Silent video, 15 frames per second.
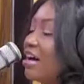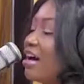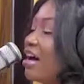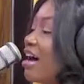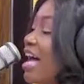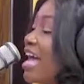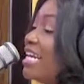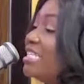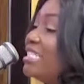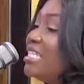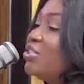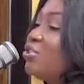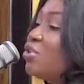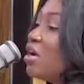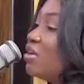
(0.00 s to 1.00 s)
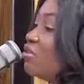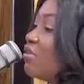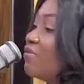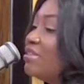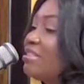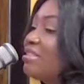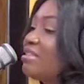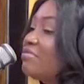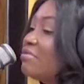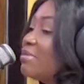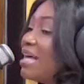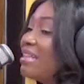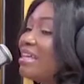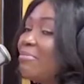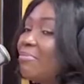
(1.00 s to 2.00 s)
And it's a turn off. It doesn't
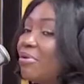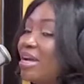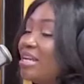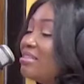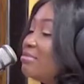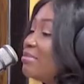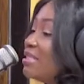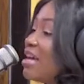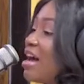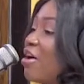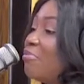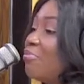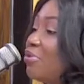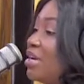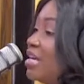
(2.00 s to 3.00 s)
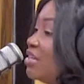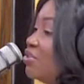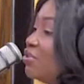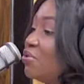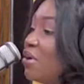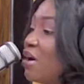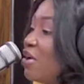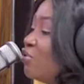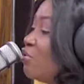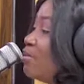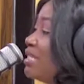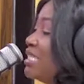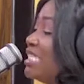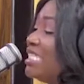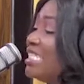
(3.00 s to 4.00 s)
even, at that point, it doesn't matter how brilliant you are.
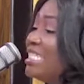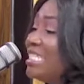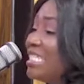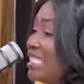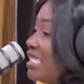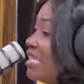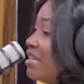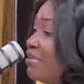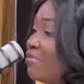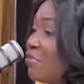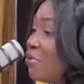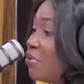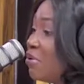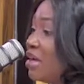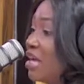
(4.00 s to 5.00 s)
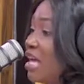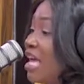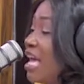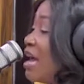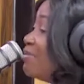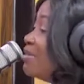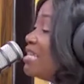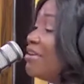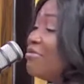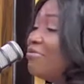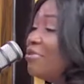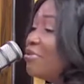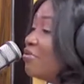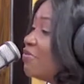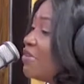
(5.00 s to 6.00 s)
Nobody's listening anymore. And these are
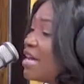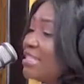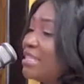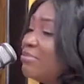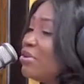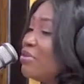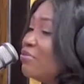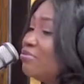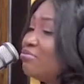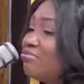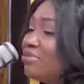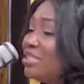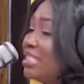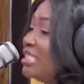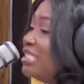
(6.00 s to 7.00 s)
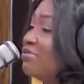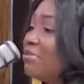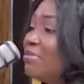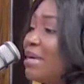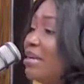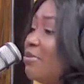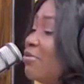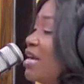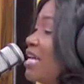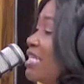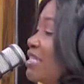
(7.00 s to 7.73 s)
real facts. I'm not even reading it from anywhere.